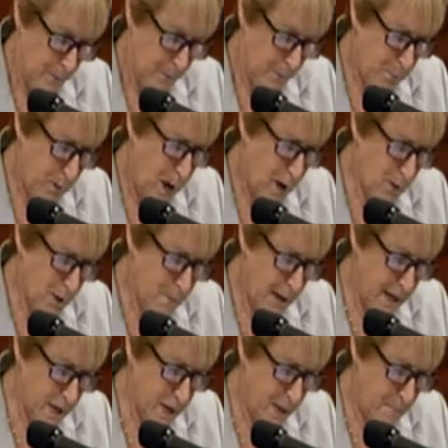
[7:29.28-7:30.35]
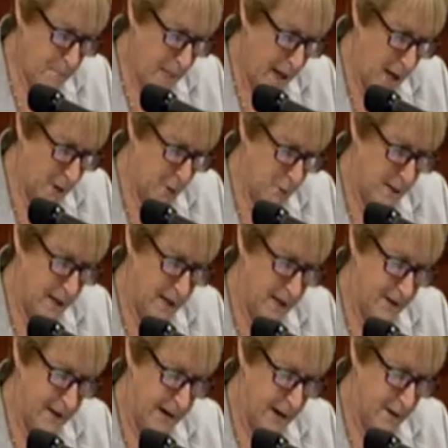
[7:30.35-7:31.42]
the proclamation boundary,
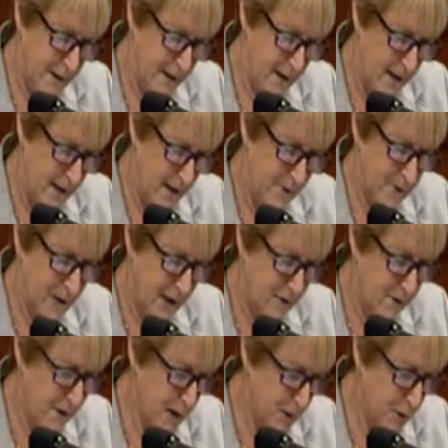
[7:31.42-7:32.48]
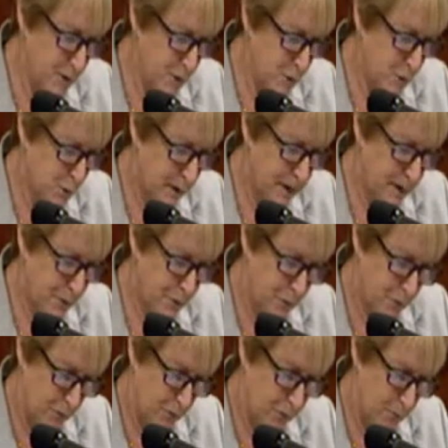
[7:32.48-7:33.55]
an area of
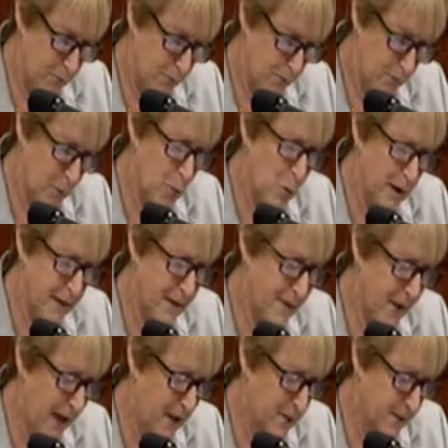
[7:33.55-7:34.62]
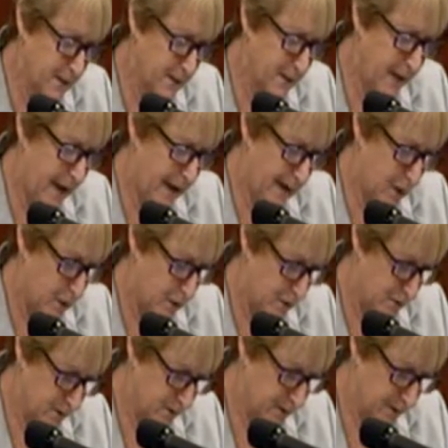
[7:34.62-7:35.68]
720,000
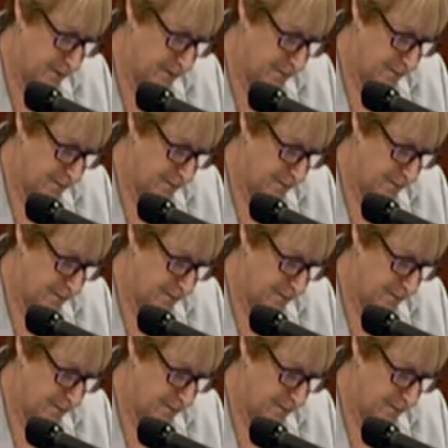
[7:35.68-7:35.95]
acres,